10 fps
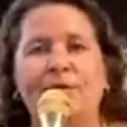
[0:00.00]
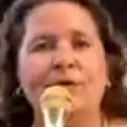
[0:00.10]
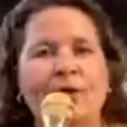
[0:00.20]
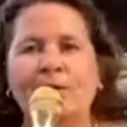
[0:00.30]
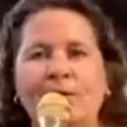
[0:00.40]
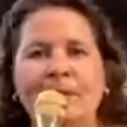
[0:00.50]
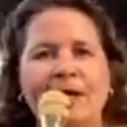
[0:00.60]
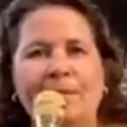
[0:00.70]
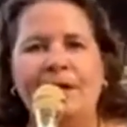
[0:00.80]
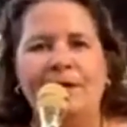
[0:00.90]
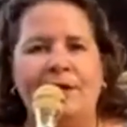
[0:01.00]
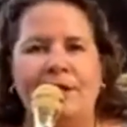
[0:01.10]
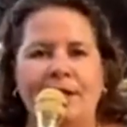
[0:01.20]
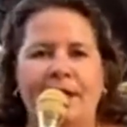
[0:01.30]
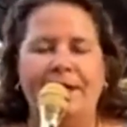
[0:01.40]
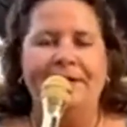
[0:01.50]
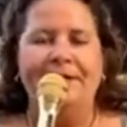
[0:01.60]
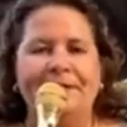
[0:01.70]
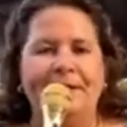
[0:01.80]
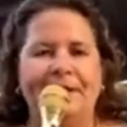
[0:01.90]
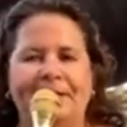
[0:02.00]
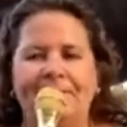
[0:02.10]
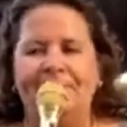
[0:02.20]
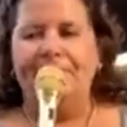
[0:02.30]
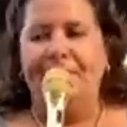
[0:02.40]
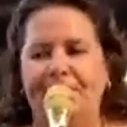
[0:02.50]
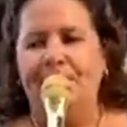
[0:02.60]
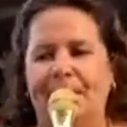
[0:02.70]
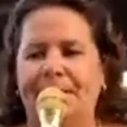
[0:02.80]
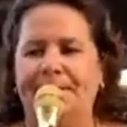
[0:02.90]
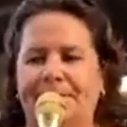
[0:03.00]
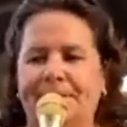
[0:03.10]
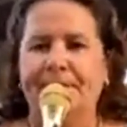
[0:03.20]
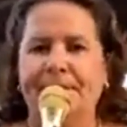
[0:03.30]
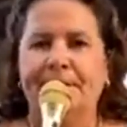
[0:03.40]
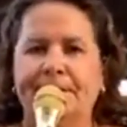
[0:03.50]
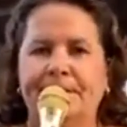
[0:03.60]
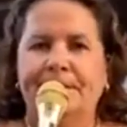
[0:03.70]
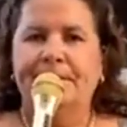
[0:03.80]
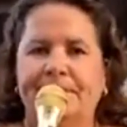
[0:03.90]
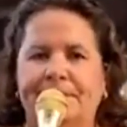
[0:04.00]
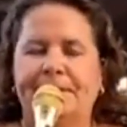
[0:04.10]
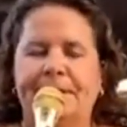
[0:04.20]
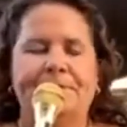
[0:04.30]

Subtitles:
know. I'm not a parent. I don't know what that is. So.